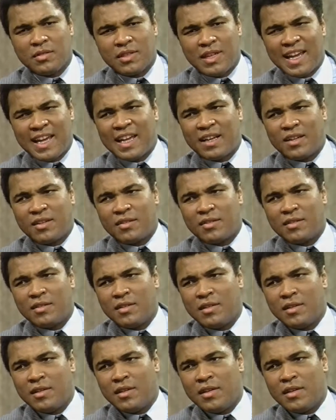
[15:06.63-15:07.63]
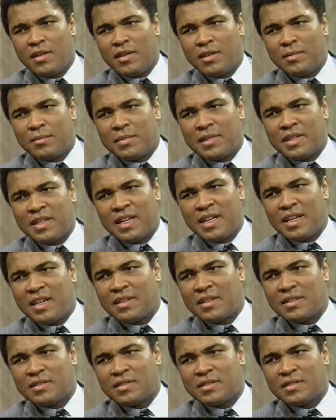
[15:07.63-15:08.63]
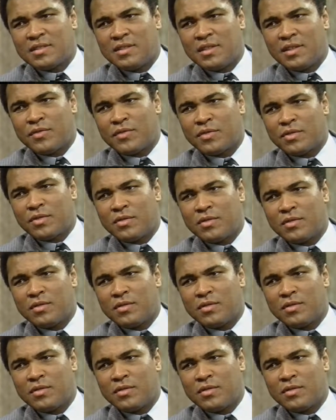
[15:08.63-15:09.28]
lighter, but now it's difficult.